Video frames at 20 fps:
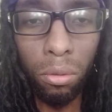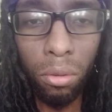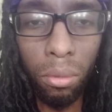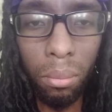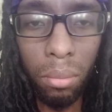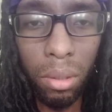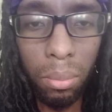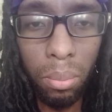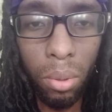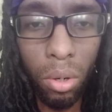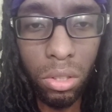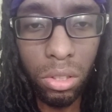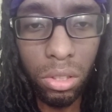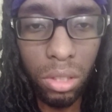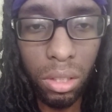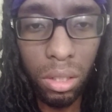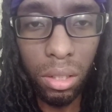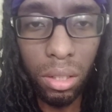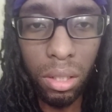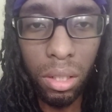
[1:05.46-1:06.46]
for me
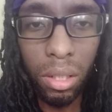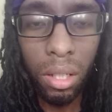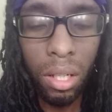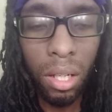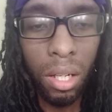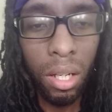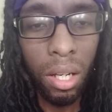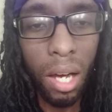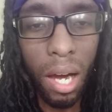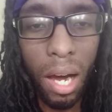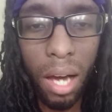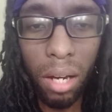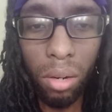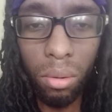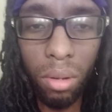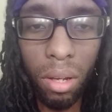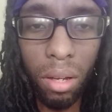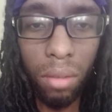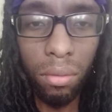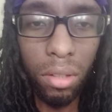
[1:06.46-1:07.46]
personally, I
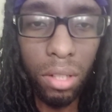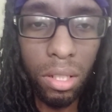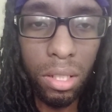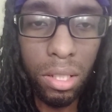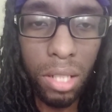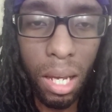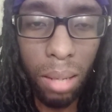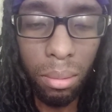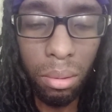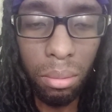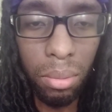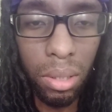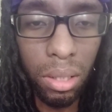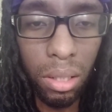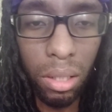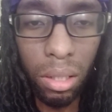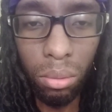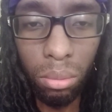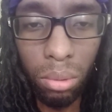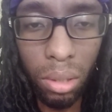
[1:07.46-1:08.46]
don't have any time to be
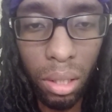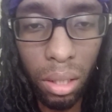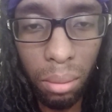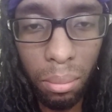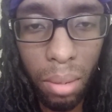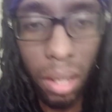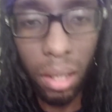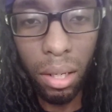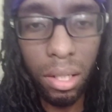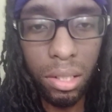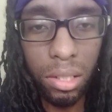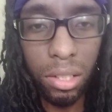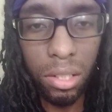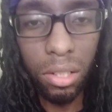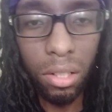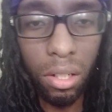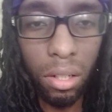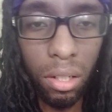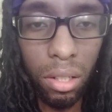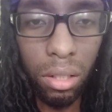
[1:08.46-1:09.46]
dealing with anybody that's
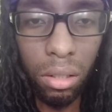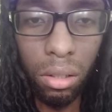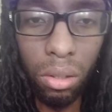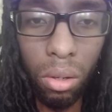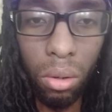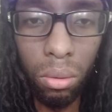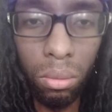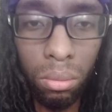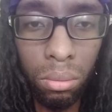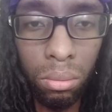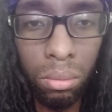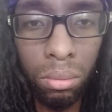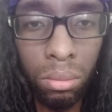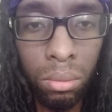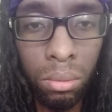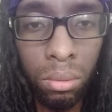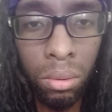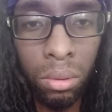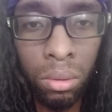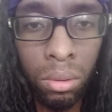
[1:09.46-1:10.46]
in their ego,
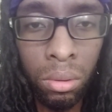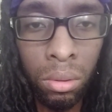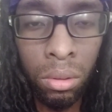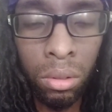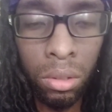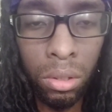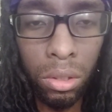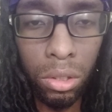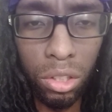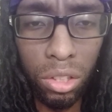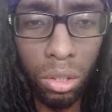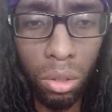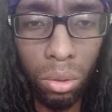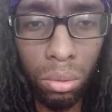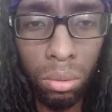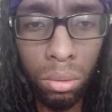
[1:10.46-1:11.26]
and